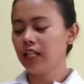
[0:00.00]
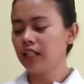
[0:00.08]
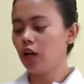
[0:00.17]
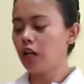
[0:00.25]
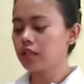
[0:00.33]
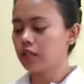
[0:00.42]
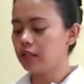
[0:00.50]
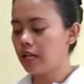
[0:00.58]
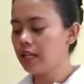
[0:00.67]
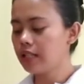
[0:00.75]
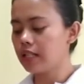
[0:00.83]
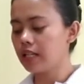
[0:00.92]
In
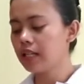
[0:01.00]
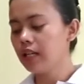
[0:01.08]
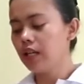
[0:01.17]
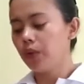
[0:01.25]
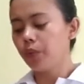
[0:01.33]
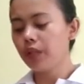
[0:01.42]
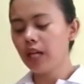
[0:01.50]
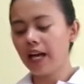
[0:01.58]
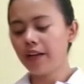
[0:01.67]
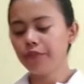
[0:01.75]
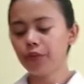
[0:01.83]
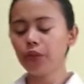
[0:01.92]
auscultating, we
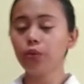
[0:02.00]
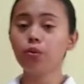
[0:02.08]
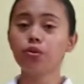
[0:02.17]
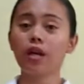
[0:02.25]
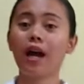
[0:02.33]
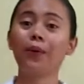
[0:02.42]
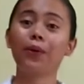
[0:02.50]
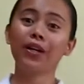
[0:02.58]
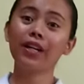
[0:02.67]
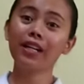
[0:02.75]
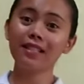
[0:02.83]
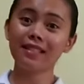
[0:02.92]
have to use
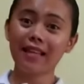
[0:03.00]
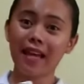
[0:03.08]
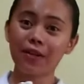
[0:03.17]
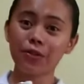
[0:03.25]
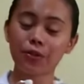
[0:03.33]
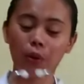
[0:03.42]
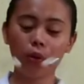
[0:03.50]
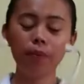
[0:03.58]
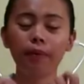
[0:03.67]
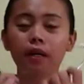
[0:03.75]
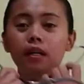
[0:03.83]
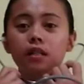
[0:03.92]
our
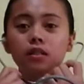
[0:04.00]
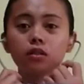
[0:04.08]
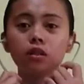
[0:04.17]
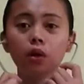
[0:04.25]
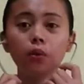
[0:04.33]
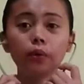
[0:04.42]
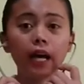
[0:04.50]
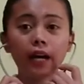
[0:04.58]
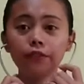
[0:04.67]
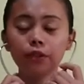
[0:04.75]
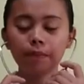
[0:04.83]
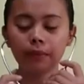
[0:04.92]
stethoscope. So we
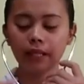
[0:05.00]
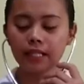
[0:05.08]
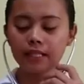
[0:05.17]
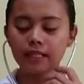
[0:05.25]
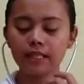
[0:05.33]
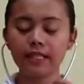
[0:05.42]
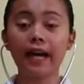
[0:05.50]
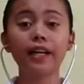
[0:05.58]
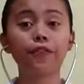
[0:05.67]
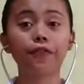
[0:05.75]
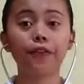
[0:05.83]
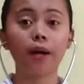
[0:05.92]
have to place the
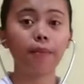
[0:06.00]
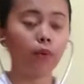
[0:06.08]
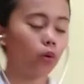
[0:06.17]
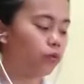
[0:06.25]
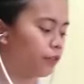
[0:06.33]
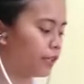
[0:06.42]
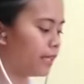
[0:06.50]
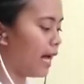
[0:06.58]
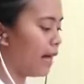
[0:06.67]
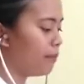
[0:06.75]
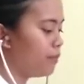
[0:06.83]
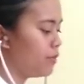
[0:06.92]
diaphragm over the
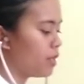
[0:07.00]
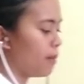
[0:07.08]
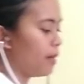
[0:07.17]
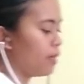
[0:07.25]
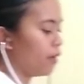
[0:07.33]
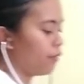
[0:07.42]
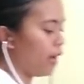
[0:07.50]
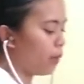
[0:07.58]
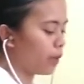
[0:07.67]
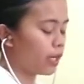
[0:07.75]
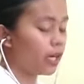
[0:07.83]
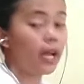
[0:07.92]
abdomen of
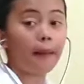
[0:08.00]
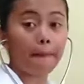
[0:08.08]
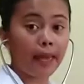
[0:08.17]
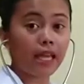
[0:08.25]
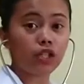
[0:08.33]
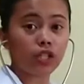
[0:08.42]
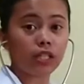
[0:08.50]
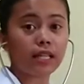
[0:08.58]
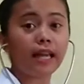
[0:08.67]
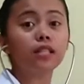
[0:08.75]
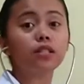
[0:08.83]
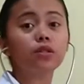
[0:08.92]
our patient
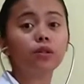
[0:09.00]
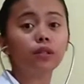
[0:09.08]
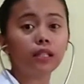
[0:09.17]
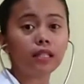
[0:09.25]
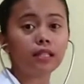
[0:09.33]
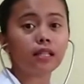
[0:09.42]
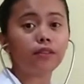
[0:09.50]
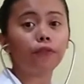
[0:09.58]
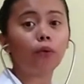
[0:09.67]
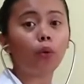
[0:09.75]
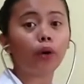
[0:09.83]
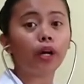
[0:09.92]
and to listen
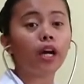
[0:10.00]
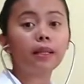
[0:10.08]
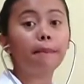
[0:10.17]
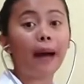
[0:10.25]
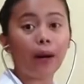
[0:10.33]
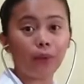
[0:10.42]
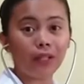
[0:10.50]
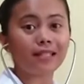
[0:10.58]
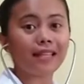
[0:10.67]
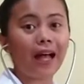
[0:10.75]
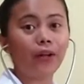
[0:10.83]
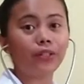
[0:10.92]
for the bowel
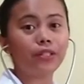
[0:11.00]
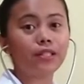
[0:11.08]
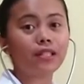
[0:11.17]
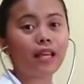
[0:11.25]
sounds.